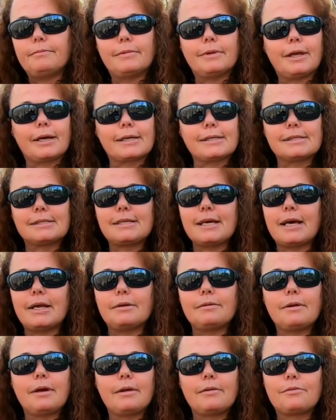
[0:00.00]
Like I
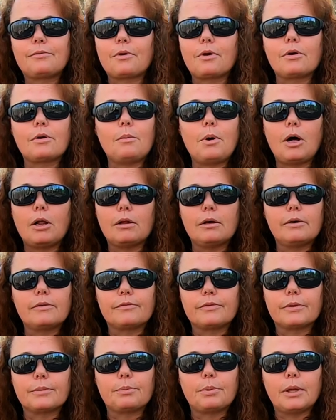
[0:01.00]
said, thrown them all
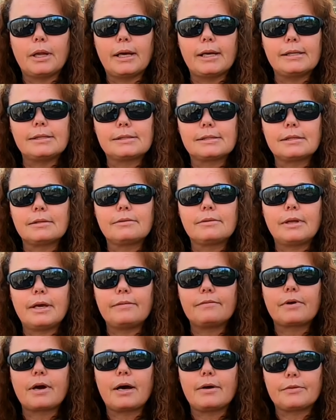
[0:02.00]
over the place.
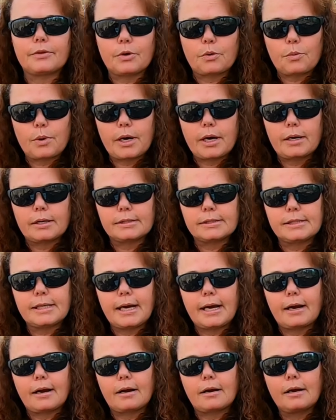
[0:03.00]
They've gotten their wear and
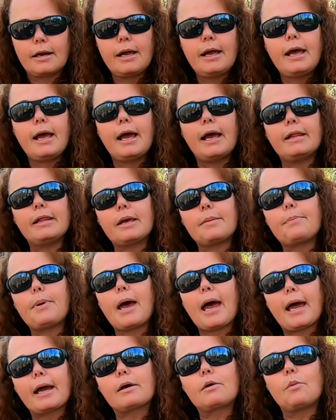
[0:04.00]
tear. And they
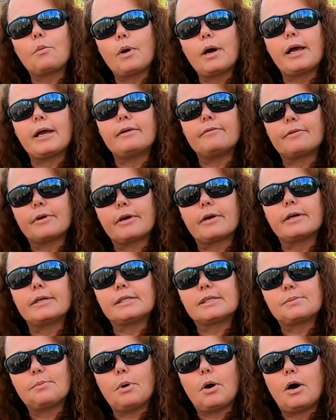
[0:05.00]
pack away very
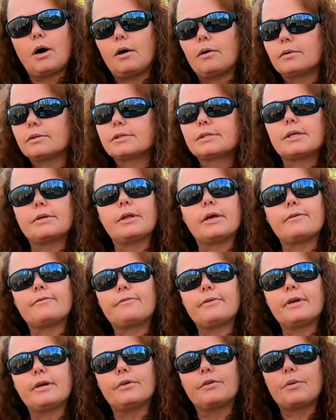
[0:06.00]
small, so they
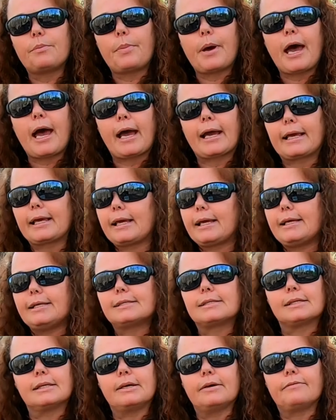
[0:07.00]
fit on the back
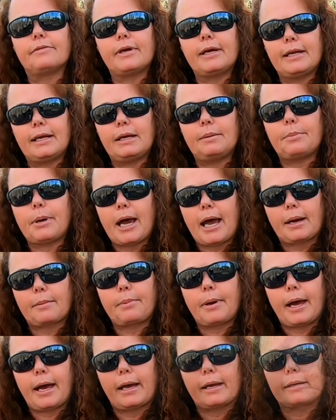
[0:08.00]
easily of any
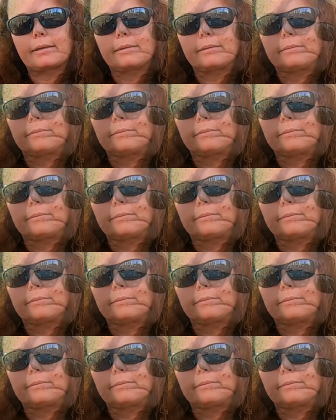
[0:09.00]
backpack.